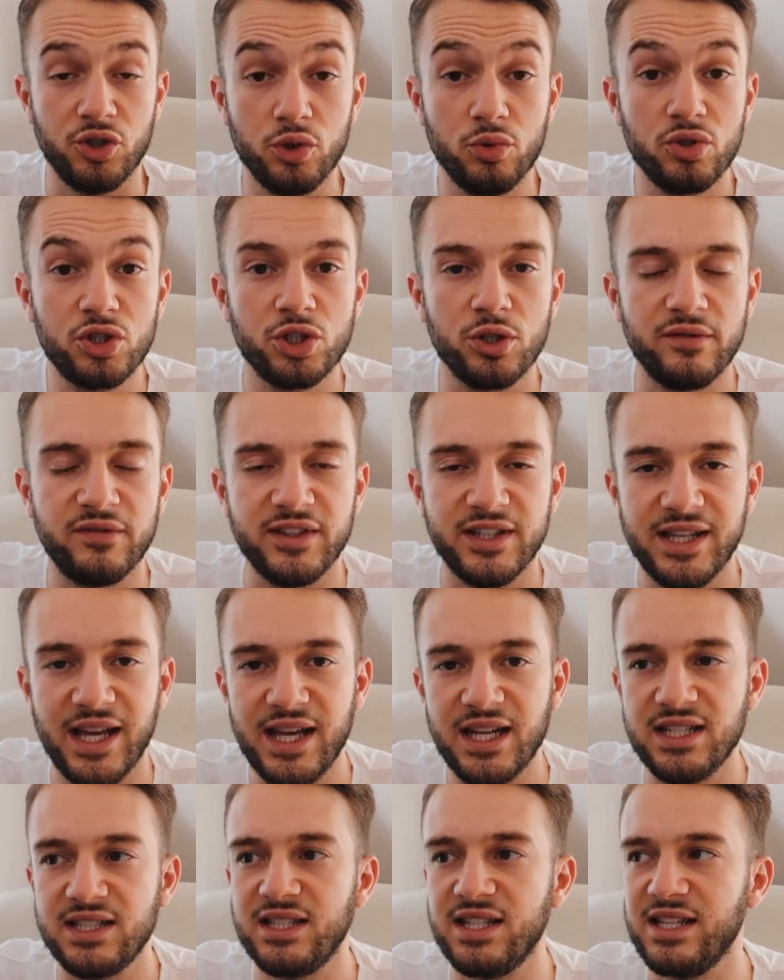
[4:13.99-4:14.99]
are doing stuff for the
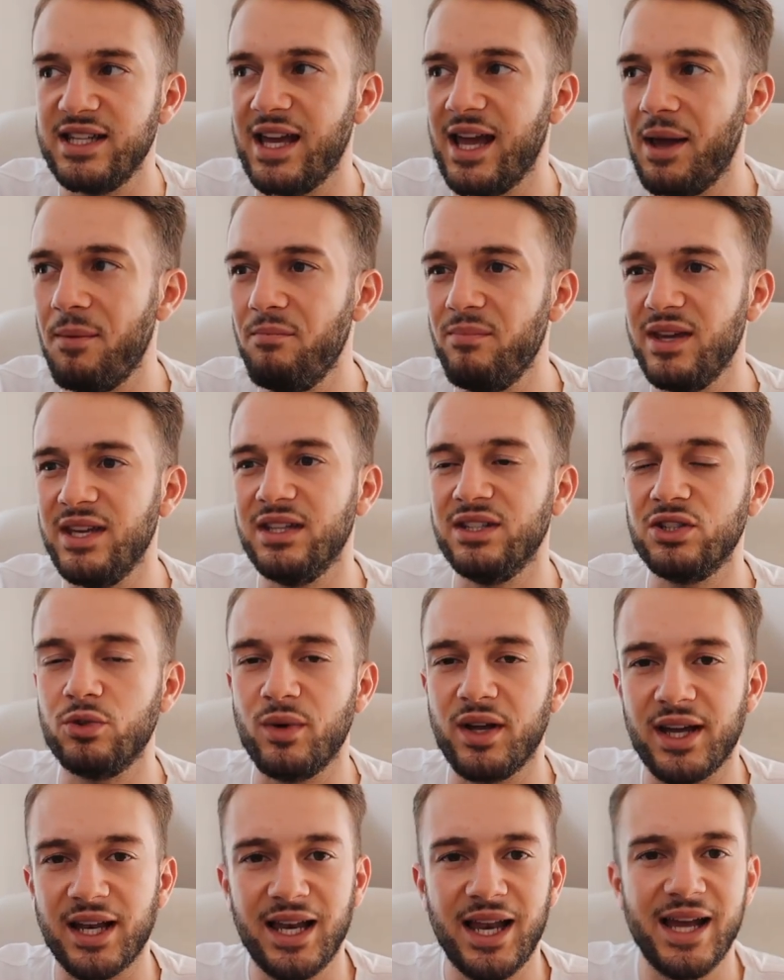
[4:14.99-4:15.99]
agency, you're in meetings
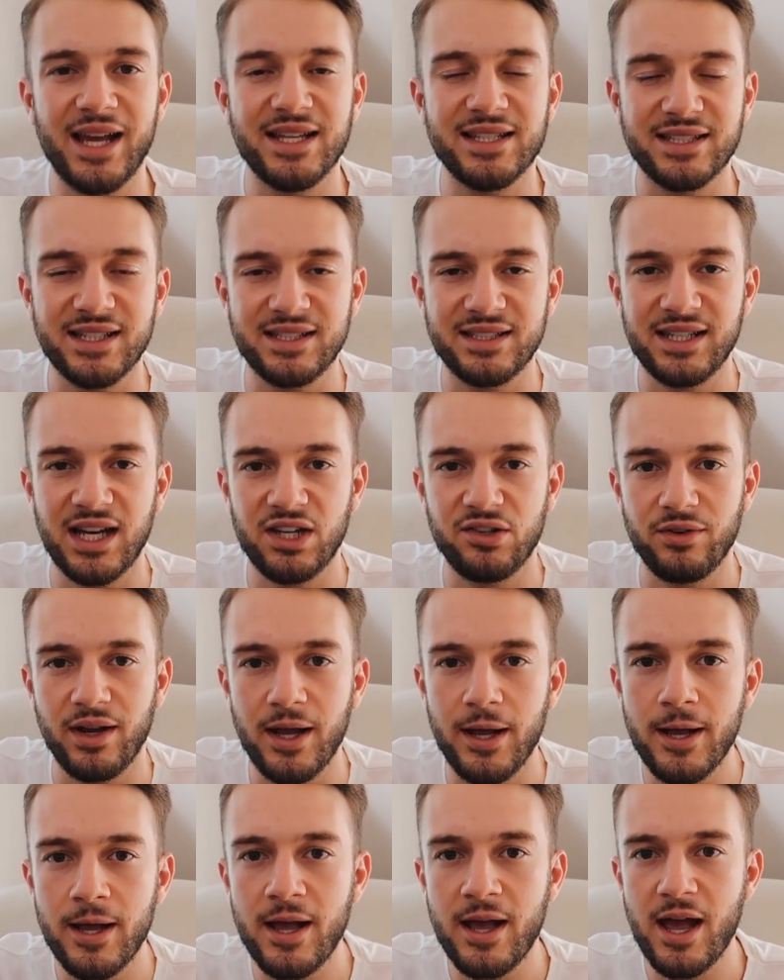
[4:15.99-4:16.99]
with clients,
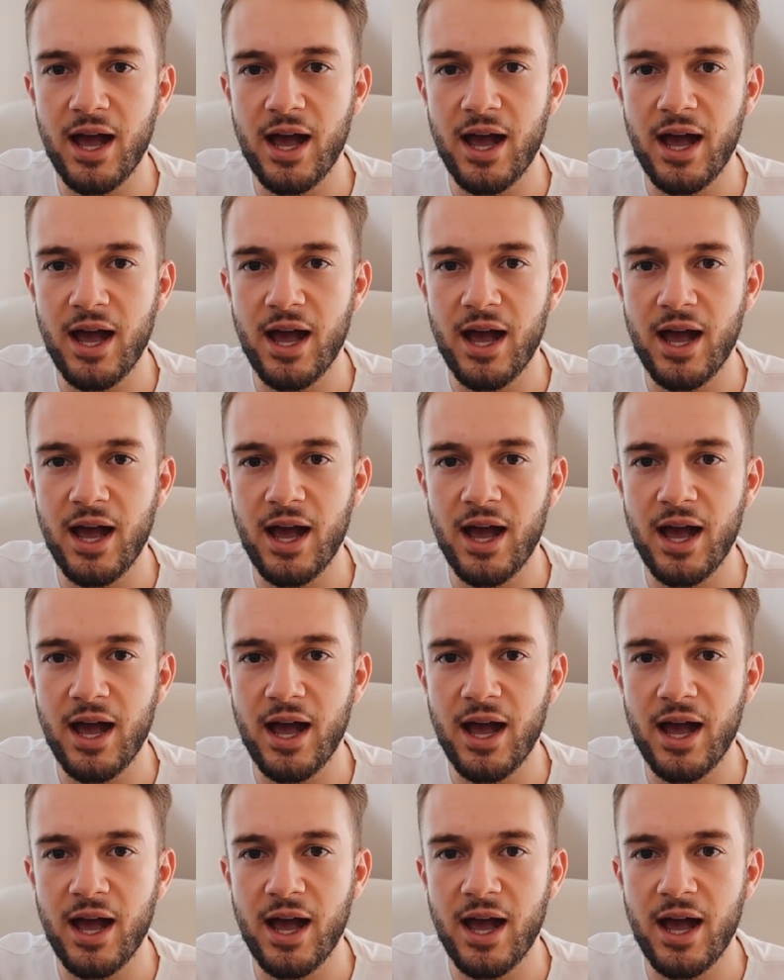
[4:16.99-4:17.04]
etc.,